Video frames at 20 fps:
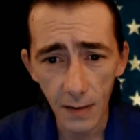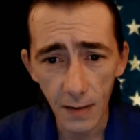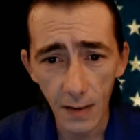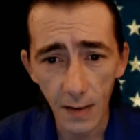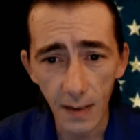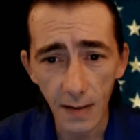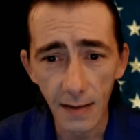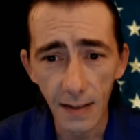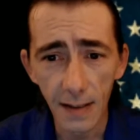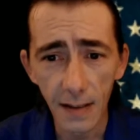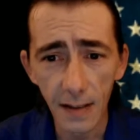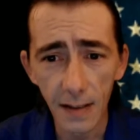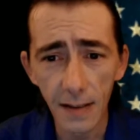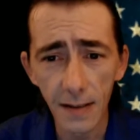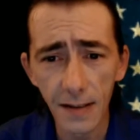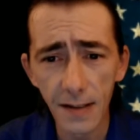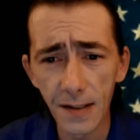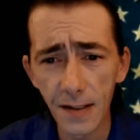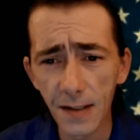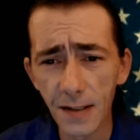and that he is
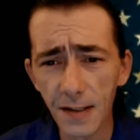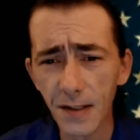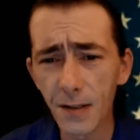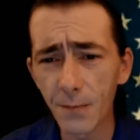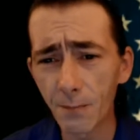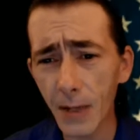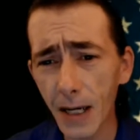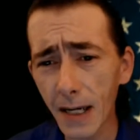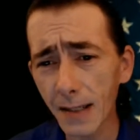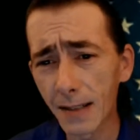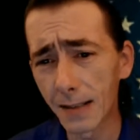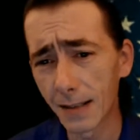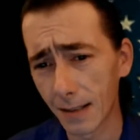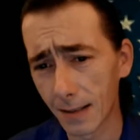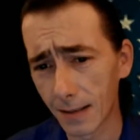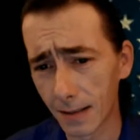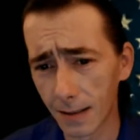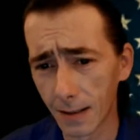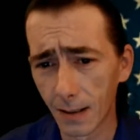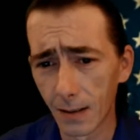
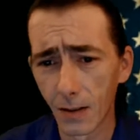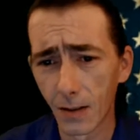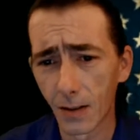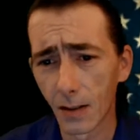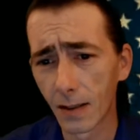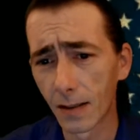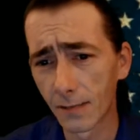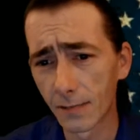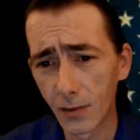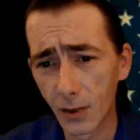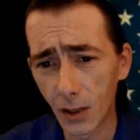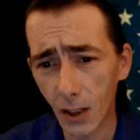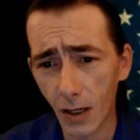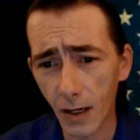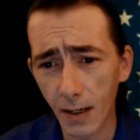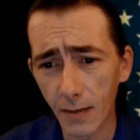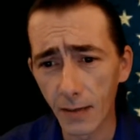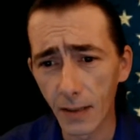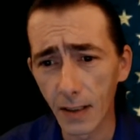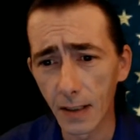suspected of
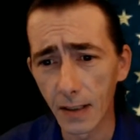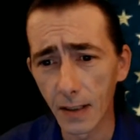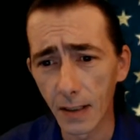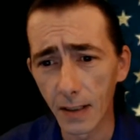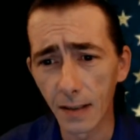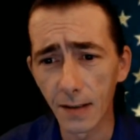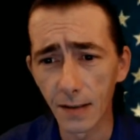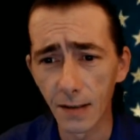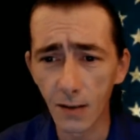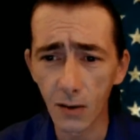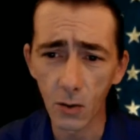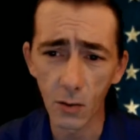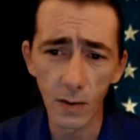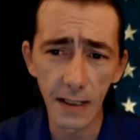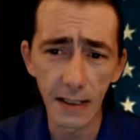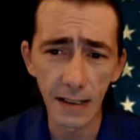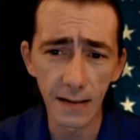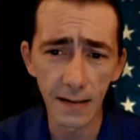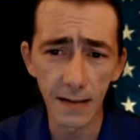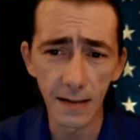driving his
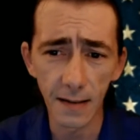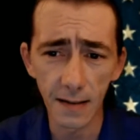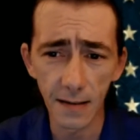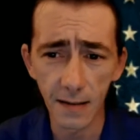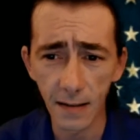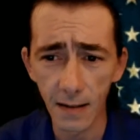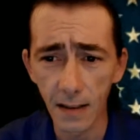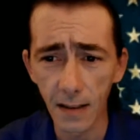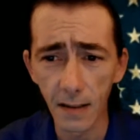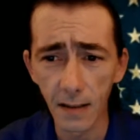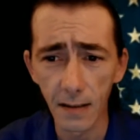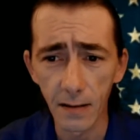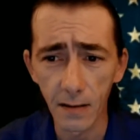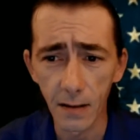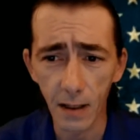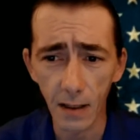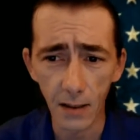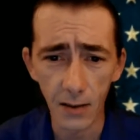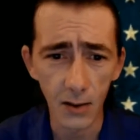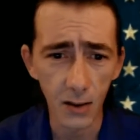2016
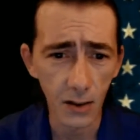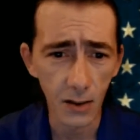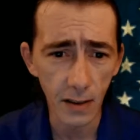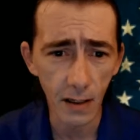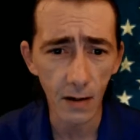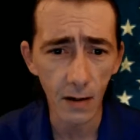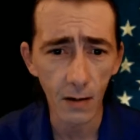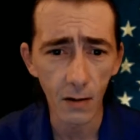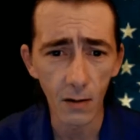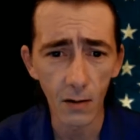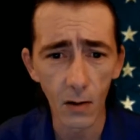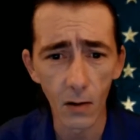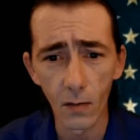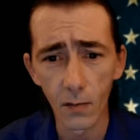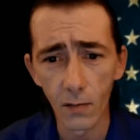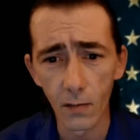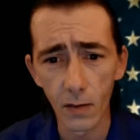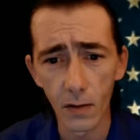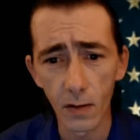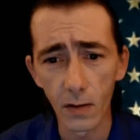Dodge Dart
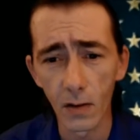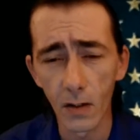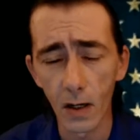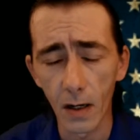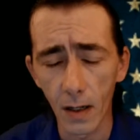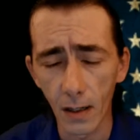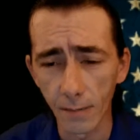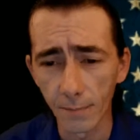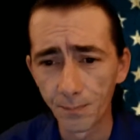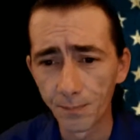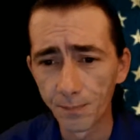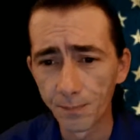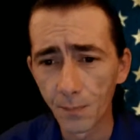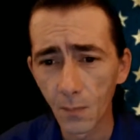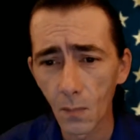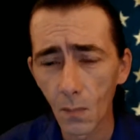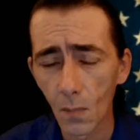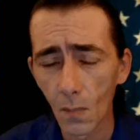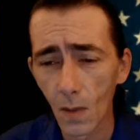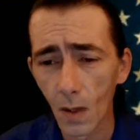over the lawn.
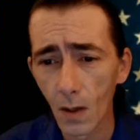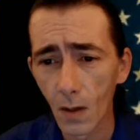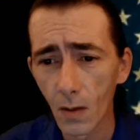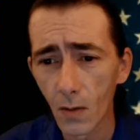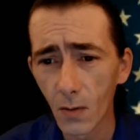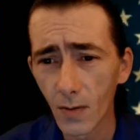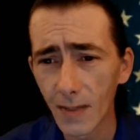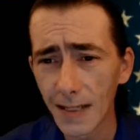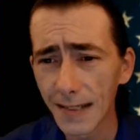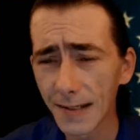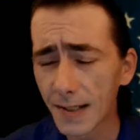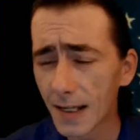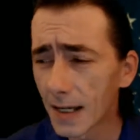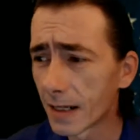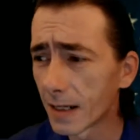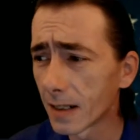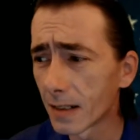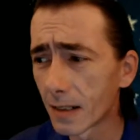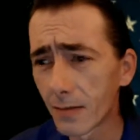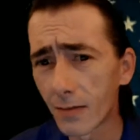Well, that's a
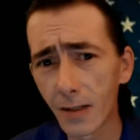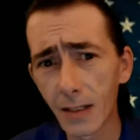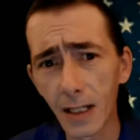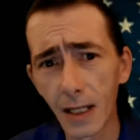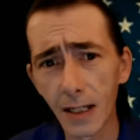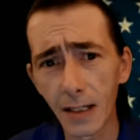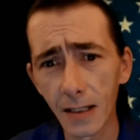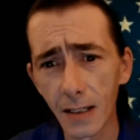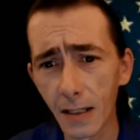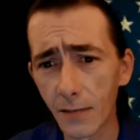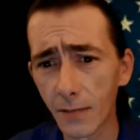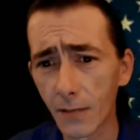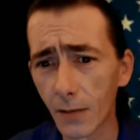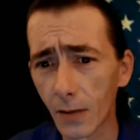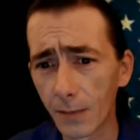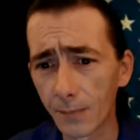hell of a lot different.